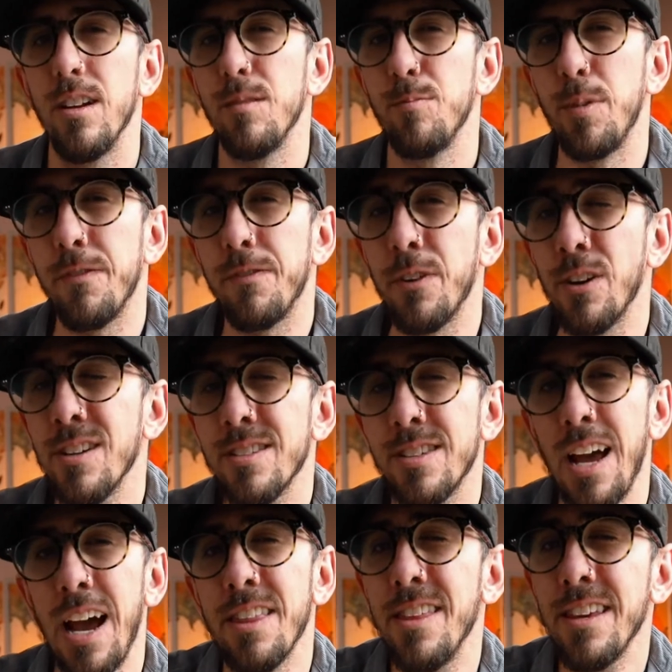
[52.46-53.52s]
But first,
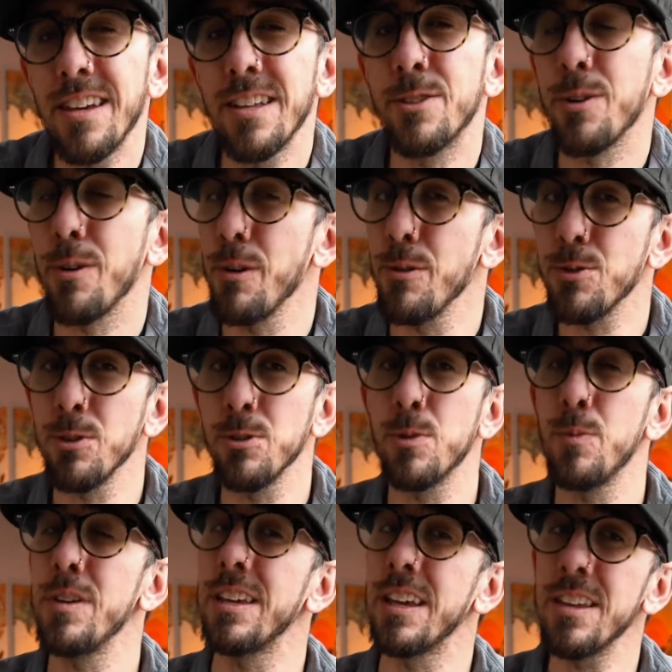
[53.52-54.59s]
I think it's crucial to
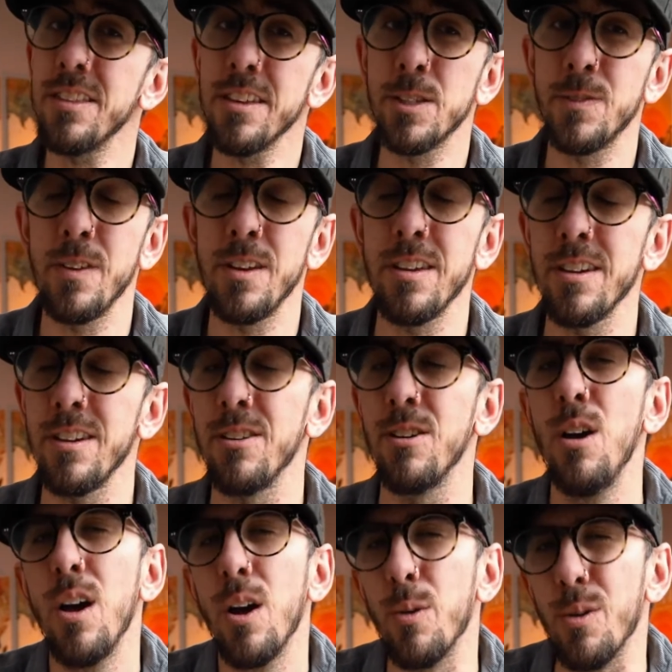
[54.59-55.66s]
begin this video
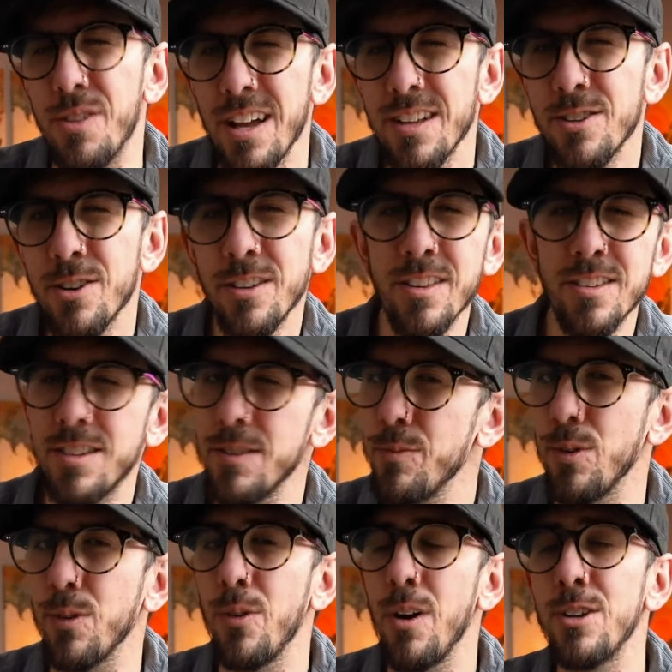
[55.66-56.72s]
with answering the
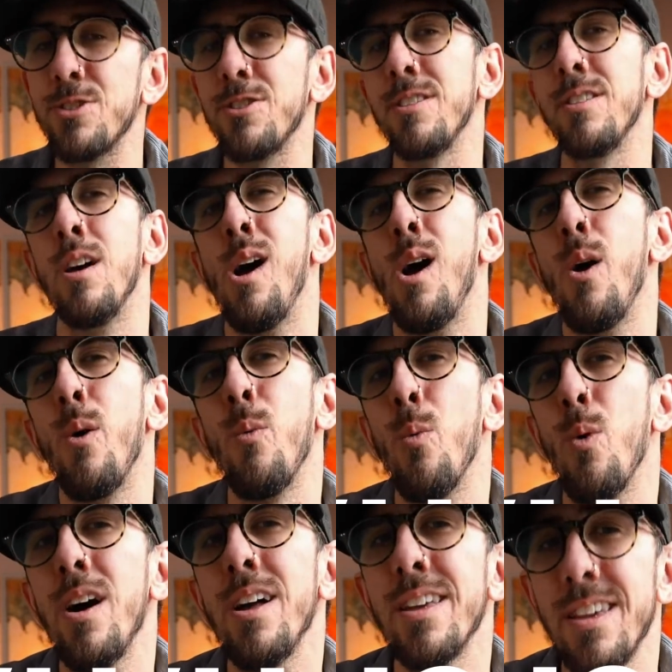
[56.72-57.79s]
simple question,
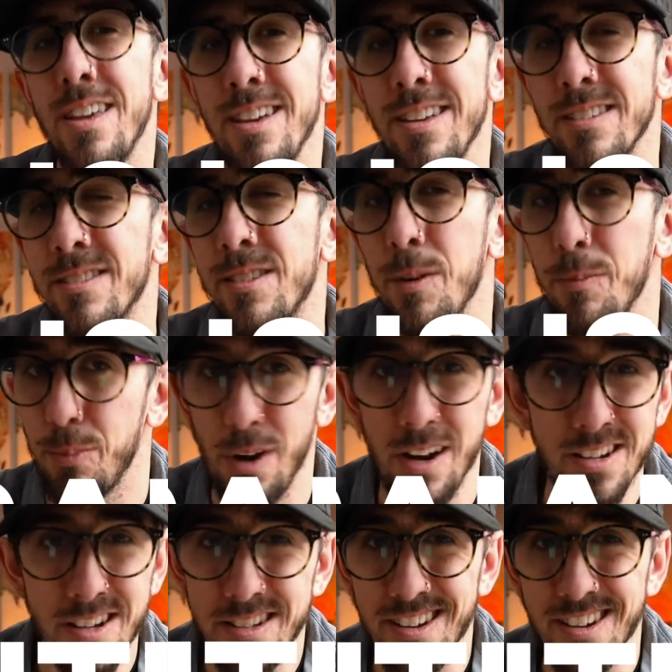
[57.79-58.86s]
what is
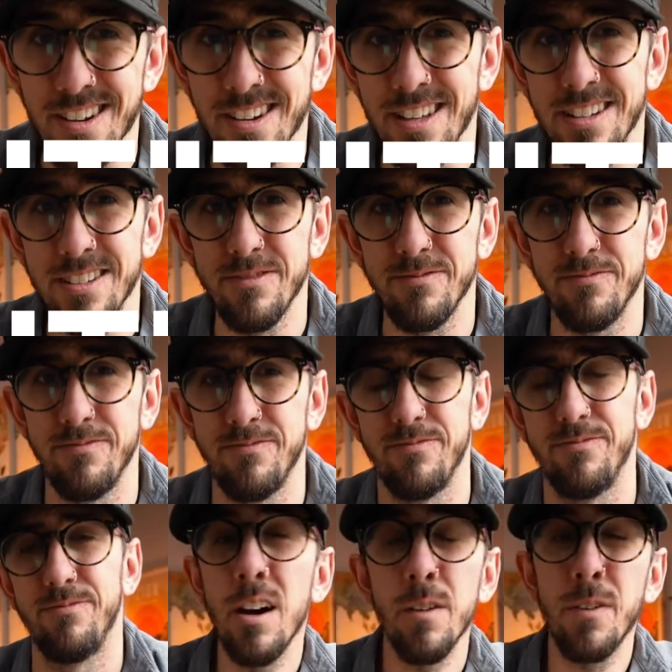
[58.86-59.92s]
brand identity?
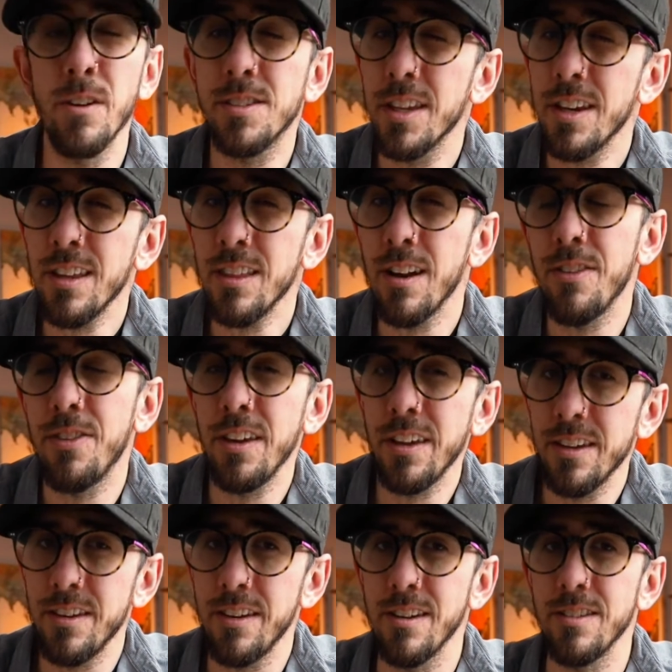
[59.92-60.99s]
Now, if you're sitting there
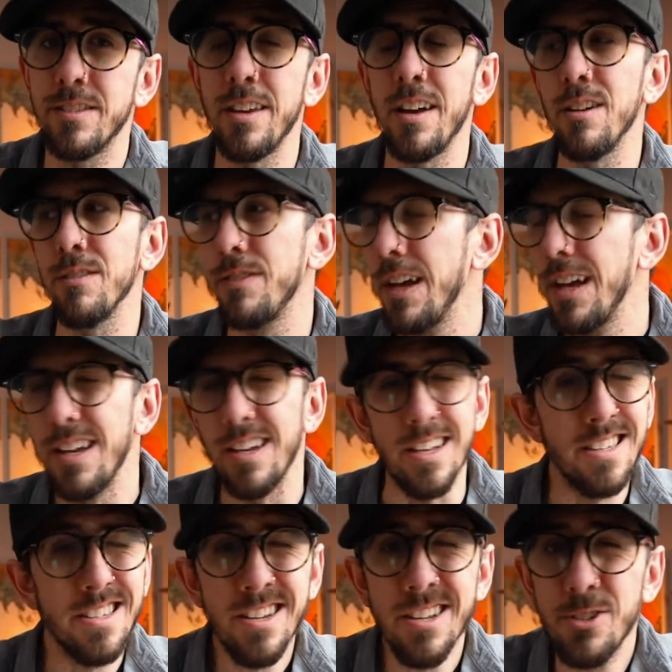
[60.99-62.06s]
thinking to yourself,
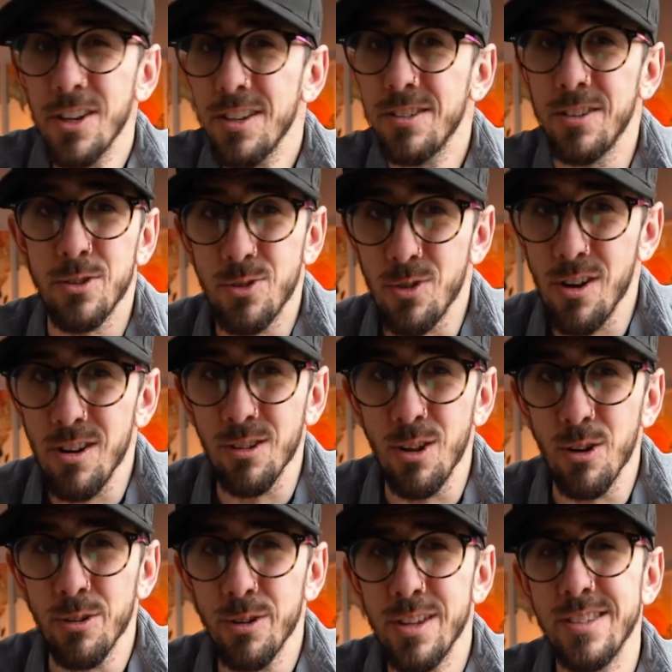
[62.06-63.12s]
isn't it just a strong
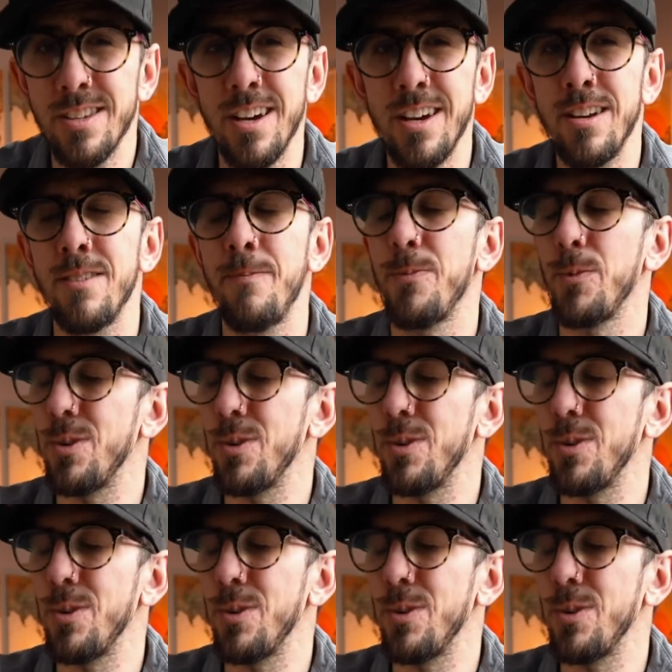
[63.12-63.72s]
logo design?